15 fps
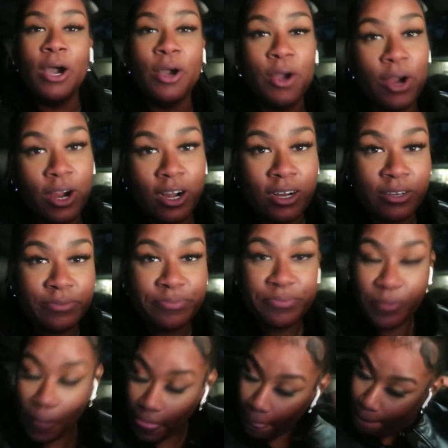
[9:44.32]
Girl,
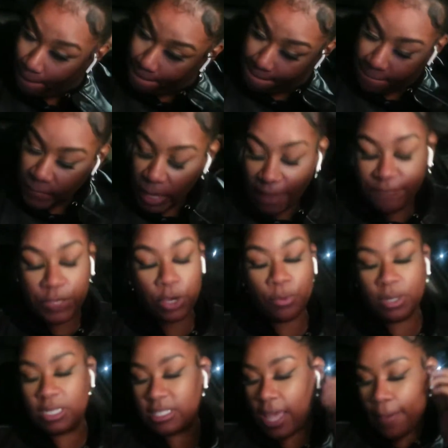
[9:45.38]
filled
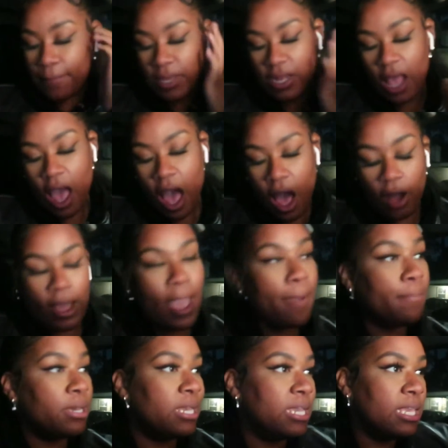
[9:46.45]
with excitement. Okay,
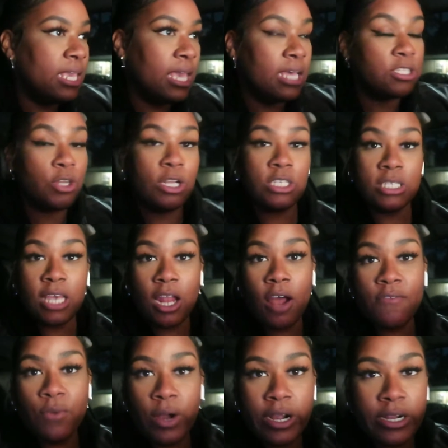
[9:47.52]
but yeah, so I just got
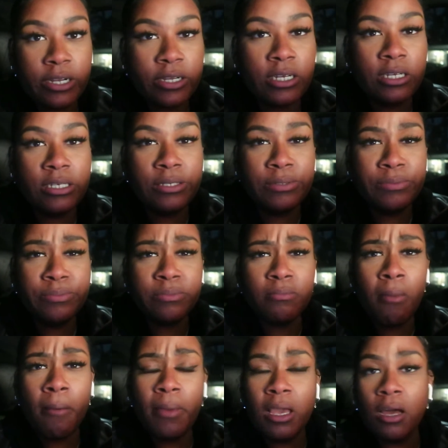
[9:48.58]
off work. Um,
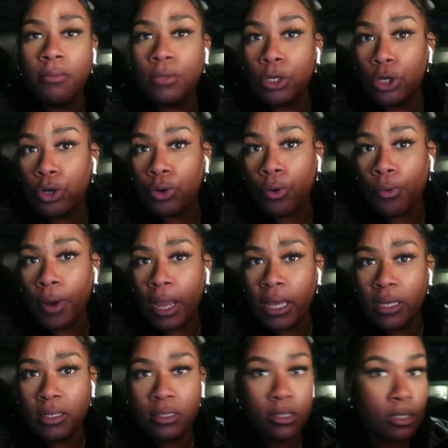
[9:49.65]
My makeup look
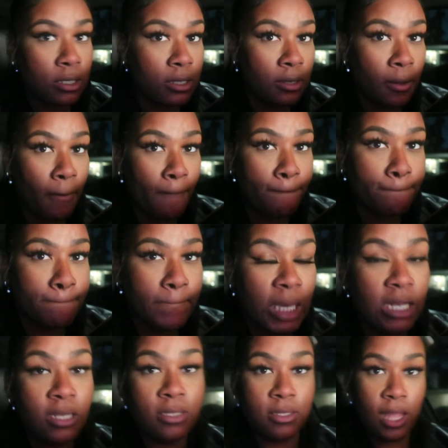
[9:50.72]
crazy
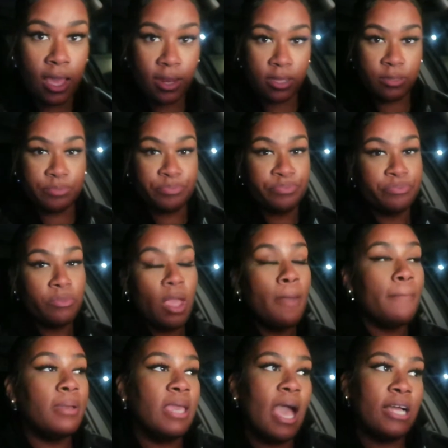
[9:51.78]
in this lighting.
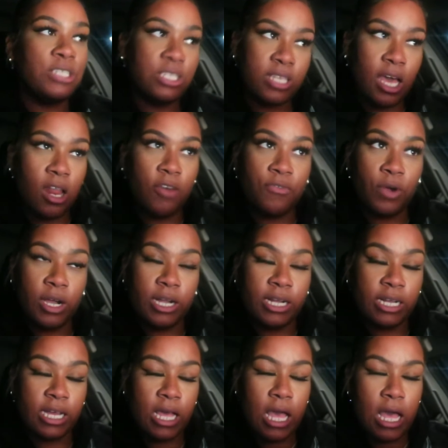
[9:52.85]
But yeah, I just got off
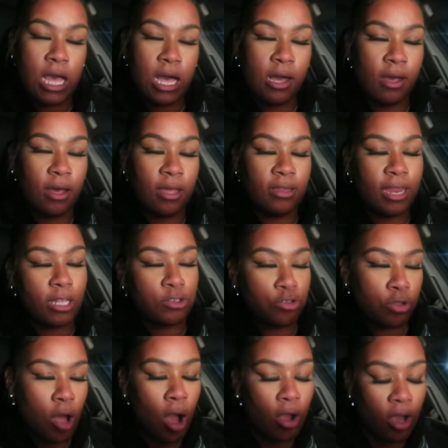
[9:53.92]
work uh not
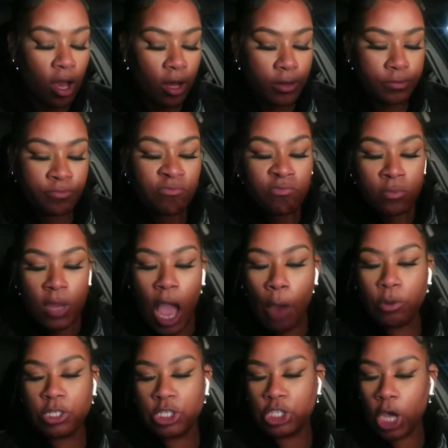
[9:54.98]
too long ago i
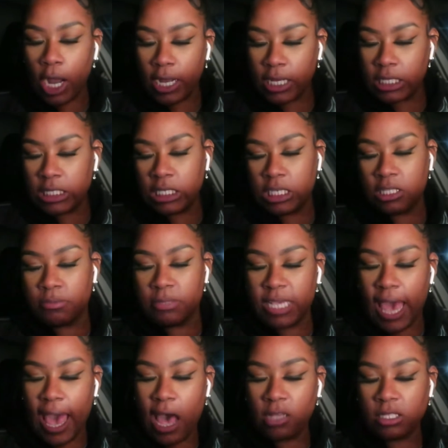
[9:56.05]
went to target to get some
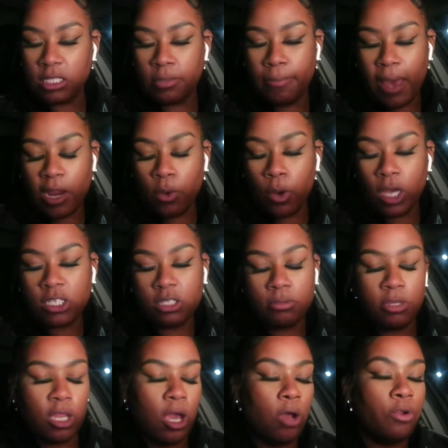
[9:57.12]
towels and some body wash and
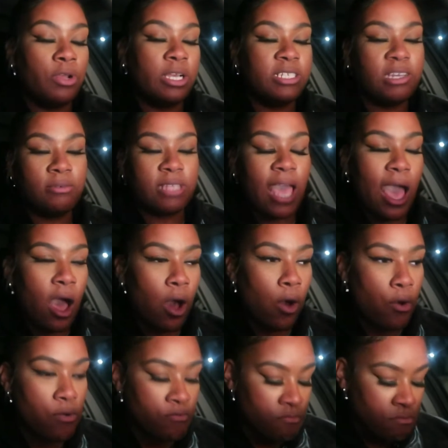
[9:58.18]
some deodorant because i was
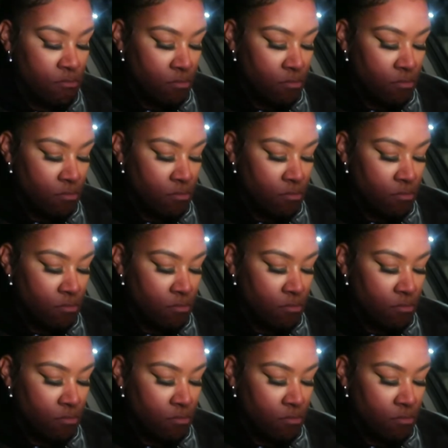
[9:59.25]
out